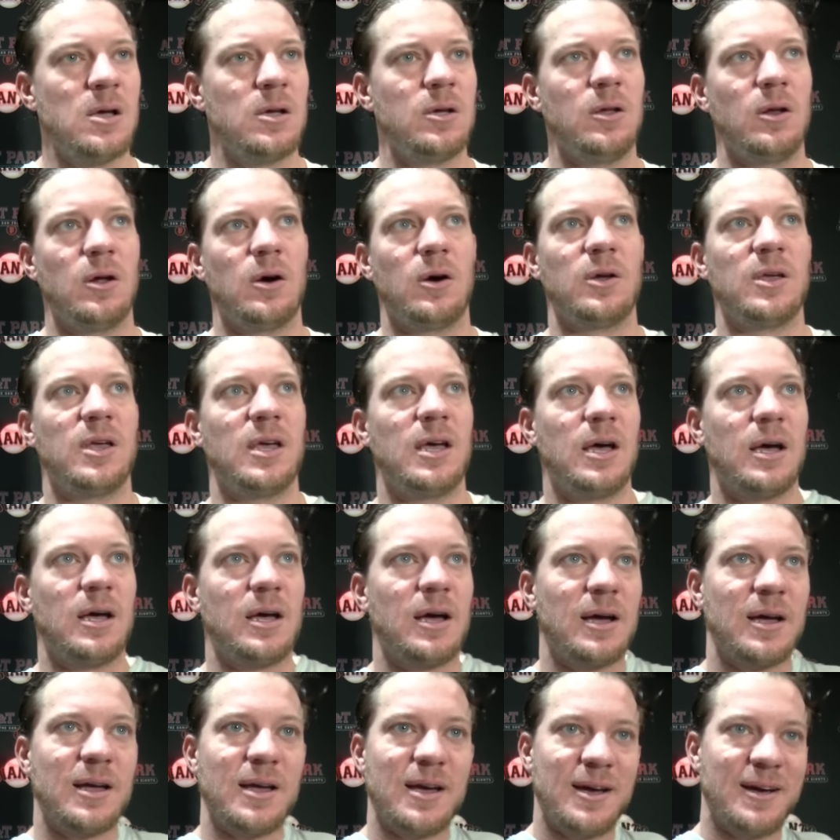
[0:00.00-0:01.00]
you know,
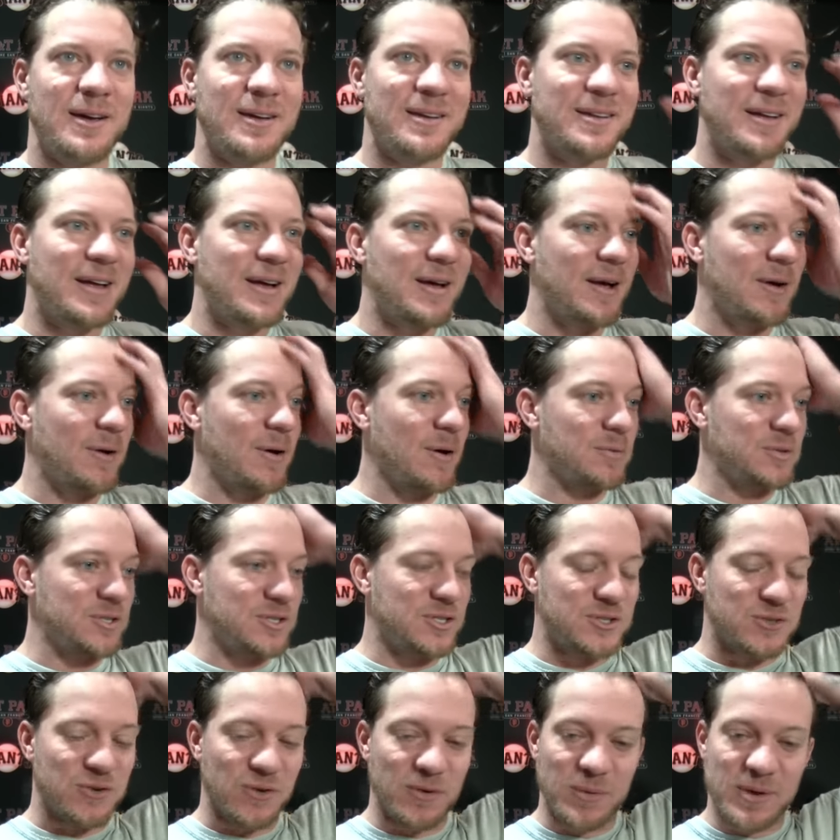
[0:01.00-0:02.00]
yeah, I, I was
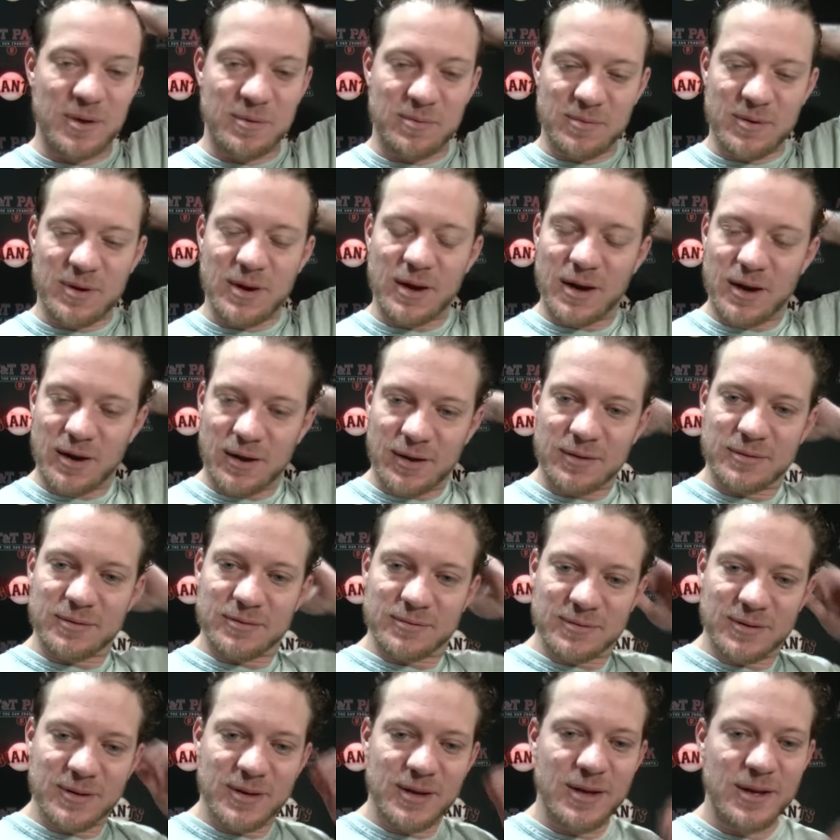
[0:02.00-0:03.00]
extremely uh,
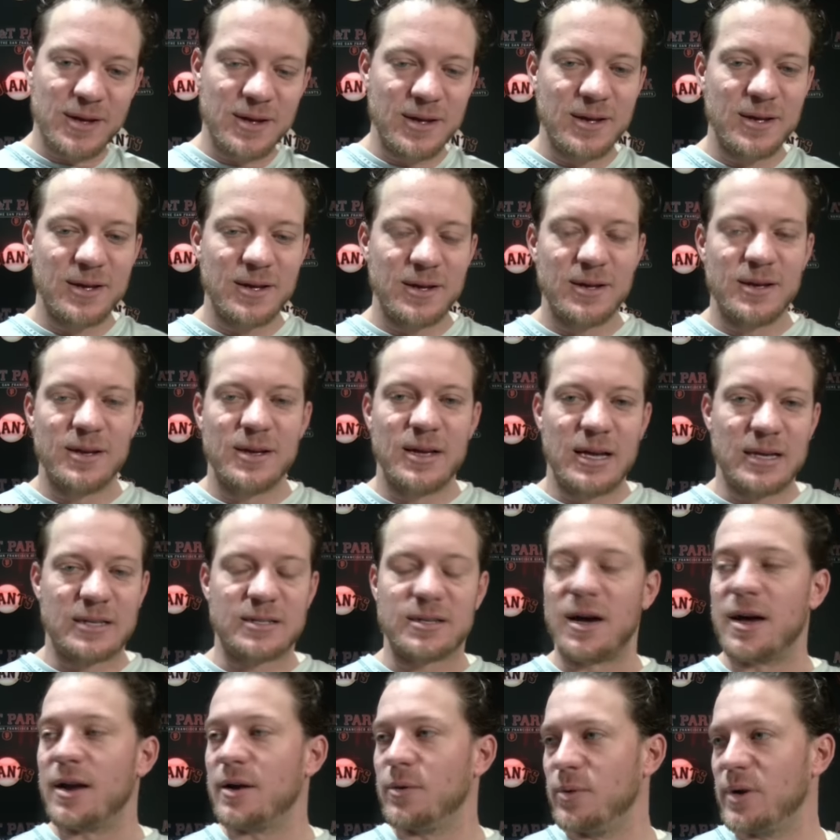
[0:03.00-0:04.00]

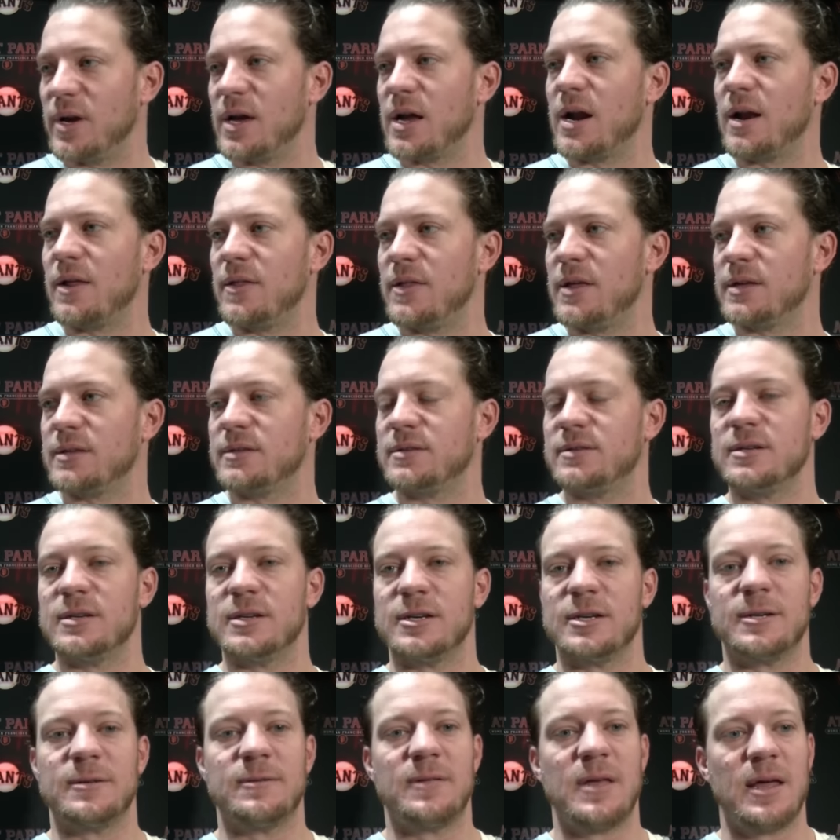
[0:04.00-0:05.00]
excited we got out of that
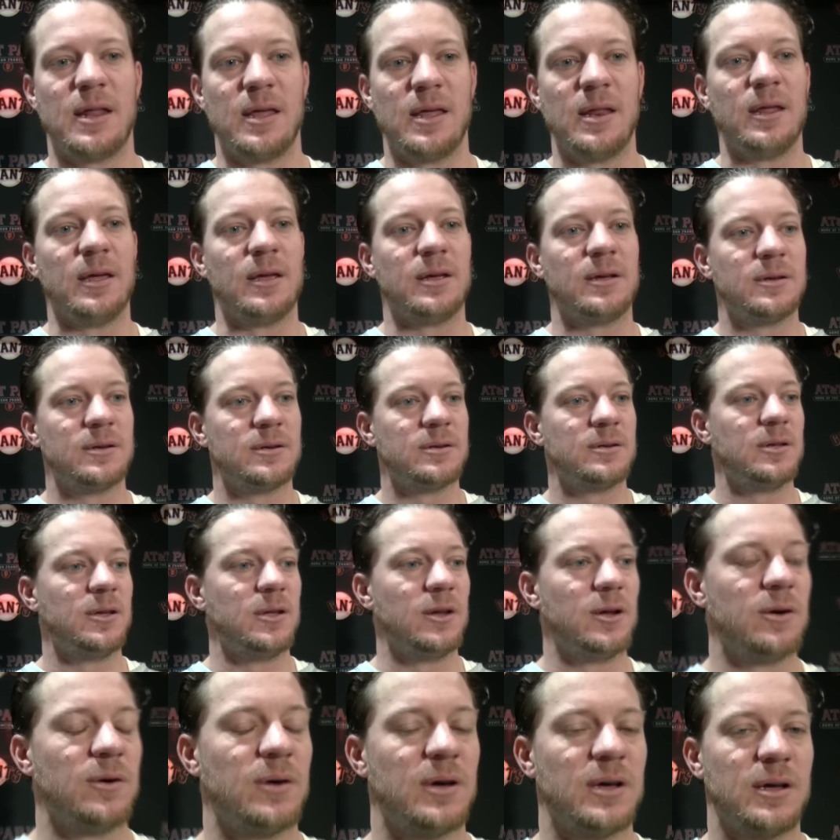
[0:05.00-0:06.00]
uh, that inning.
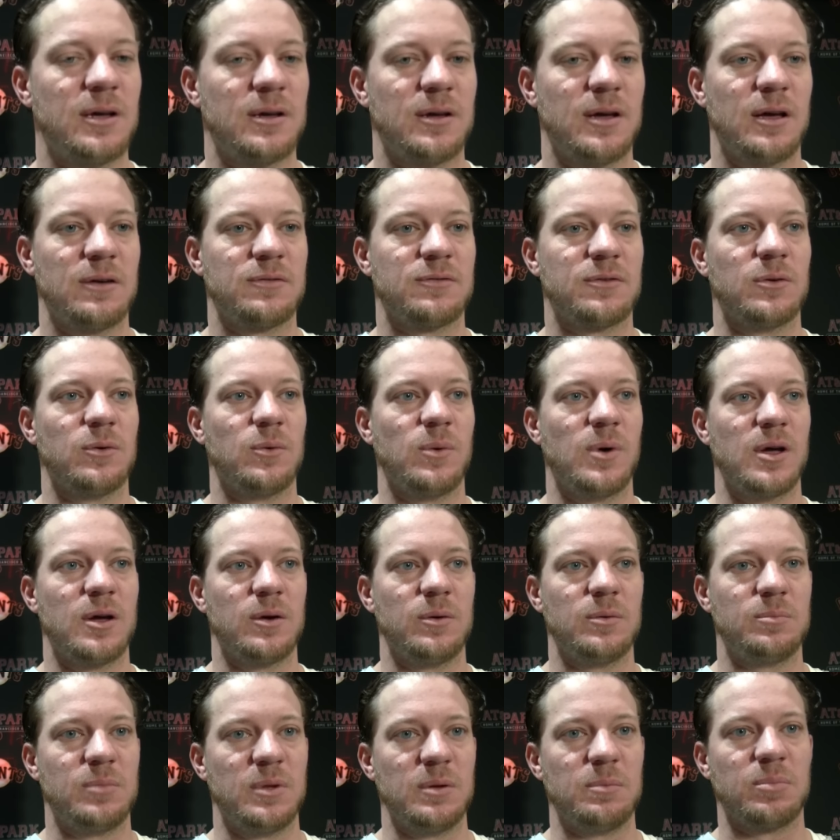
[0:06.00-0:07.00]
You know, after the way
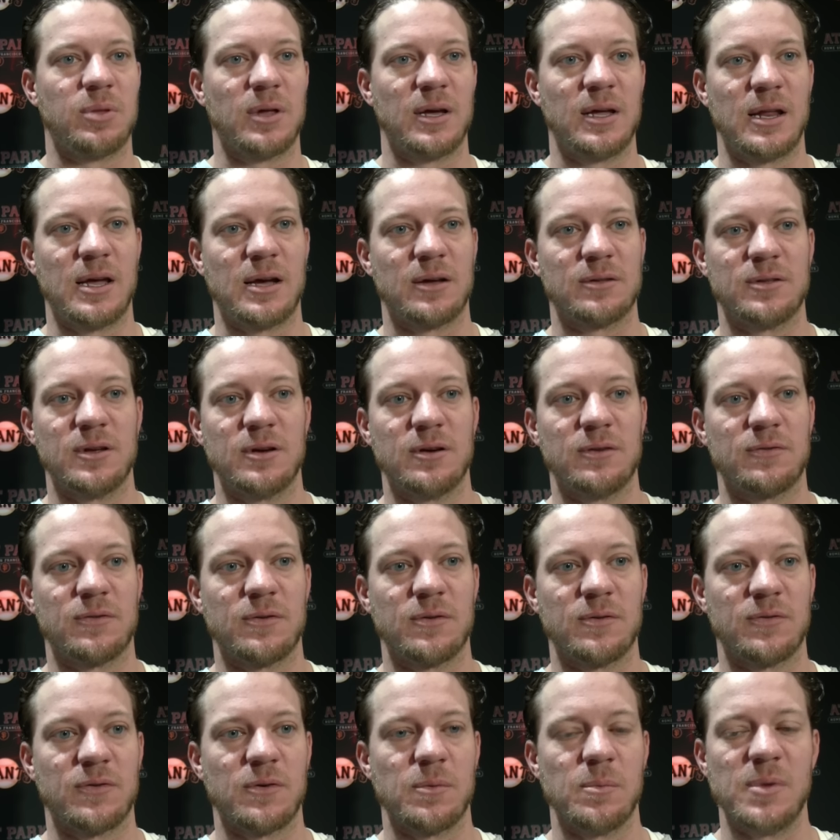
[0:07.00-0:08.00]
it played out there
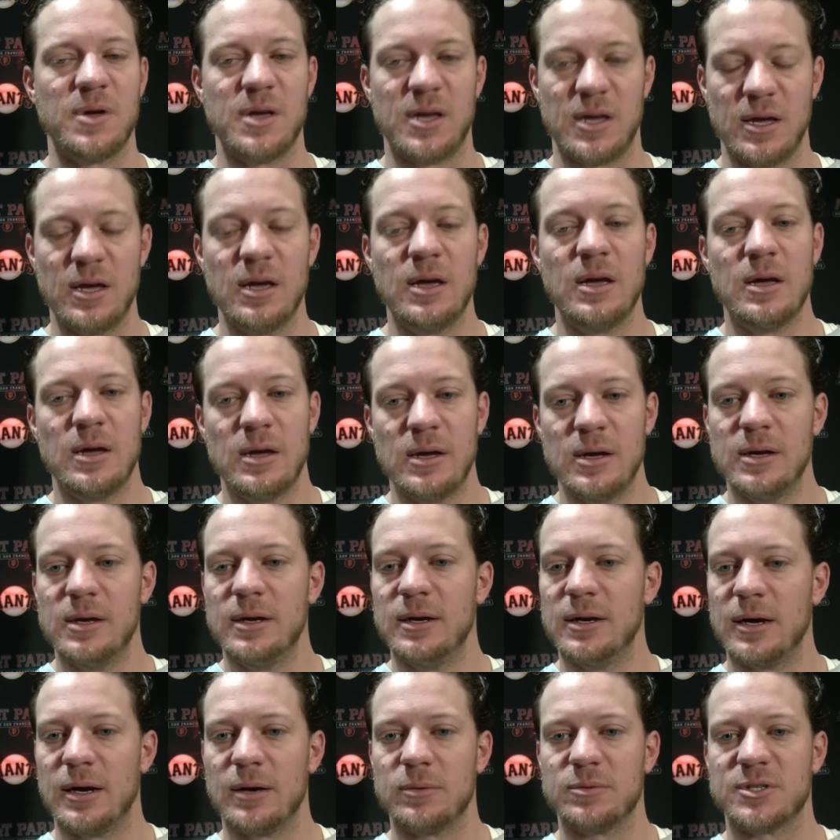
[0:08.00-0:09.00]
for, for me,
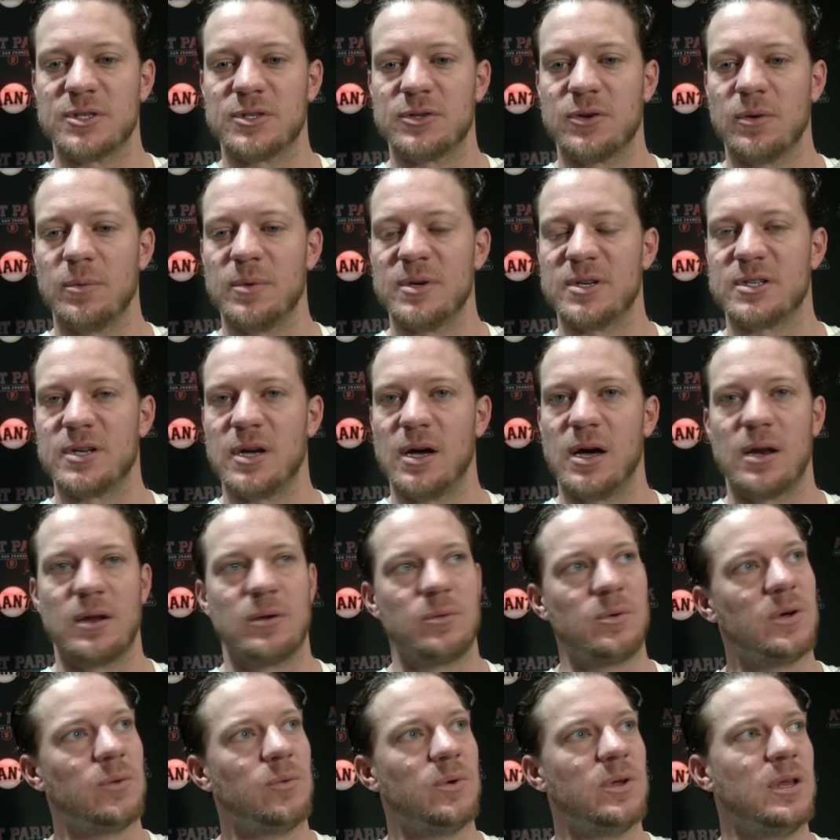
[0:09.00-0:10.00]
I was extremely
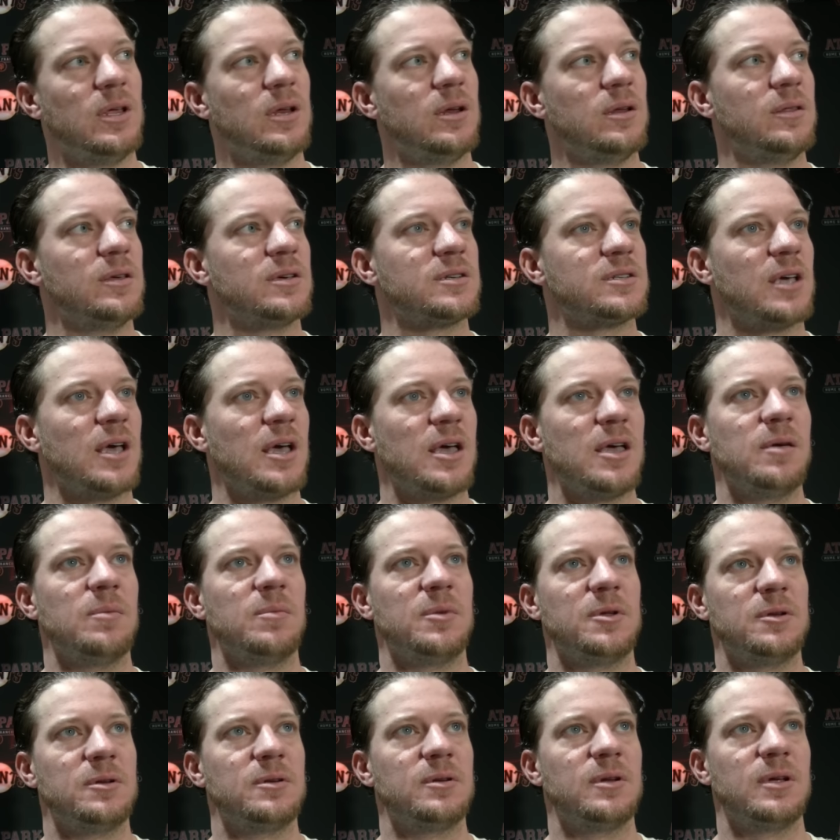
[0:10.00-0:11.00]
excited. We, we needed this
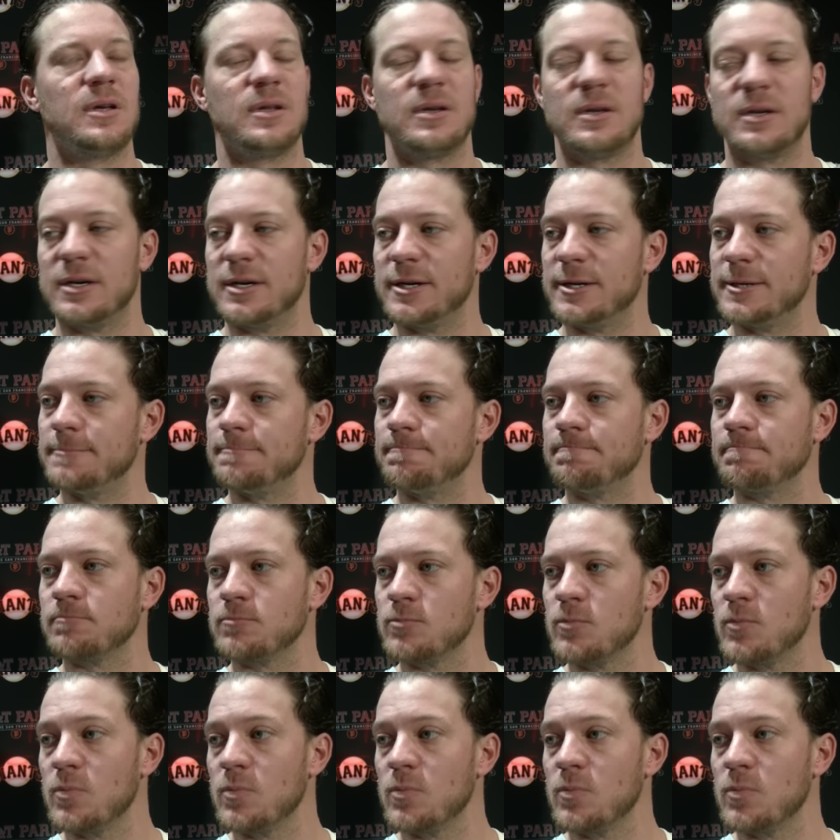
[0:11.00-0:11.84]
game, and and um,